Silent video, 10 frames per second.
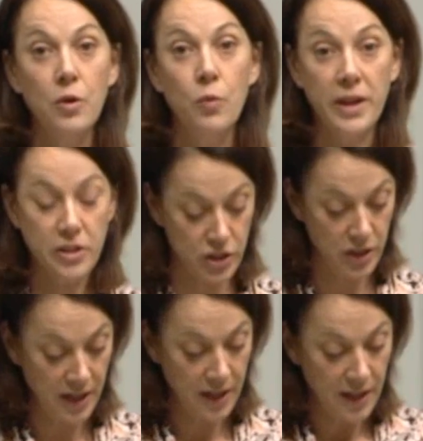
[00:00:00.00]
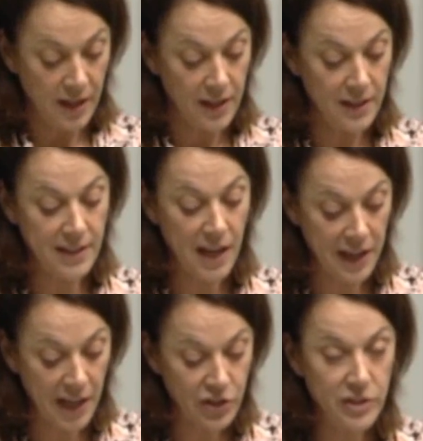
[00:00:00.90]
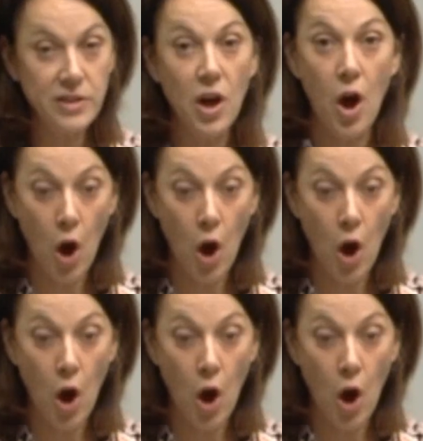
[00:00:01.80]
which is our nation's